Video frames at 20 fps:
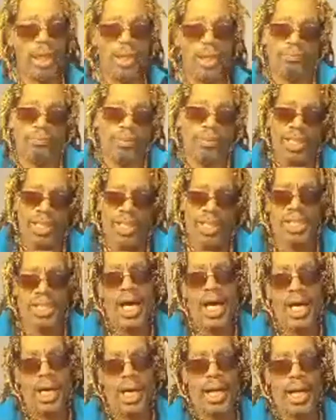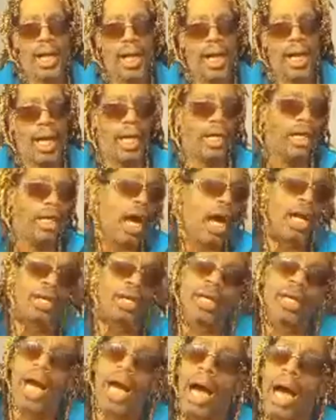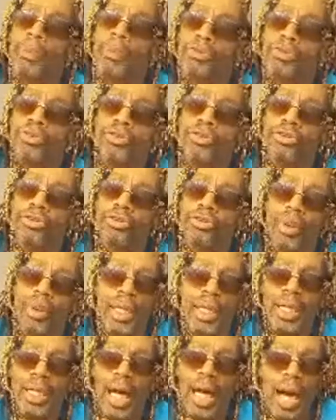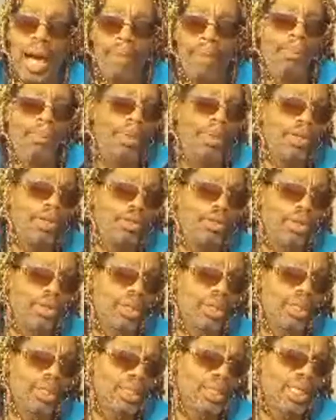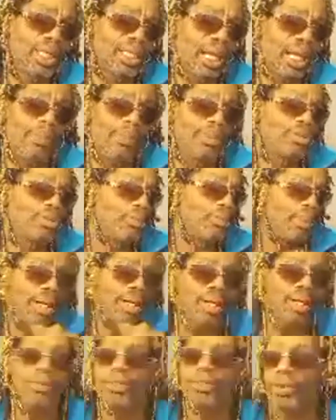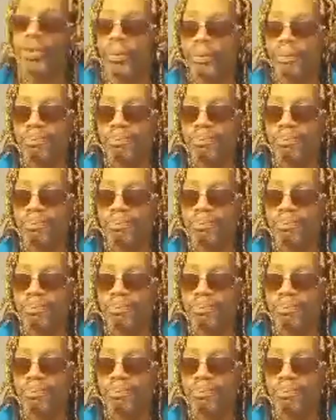This is not an uncommon story. I'm pretty sure that this has happened to many of you.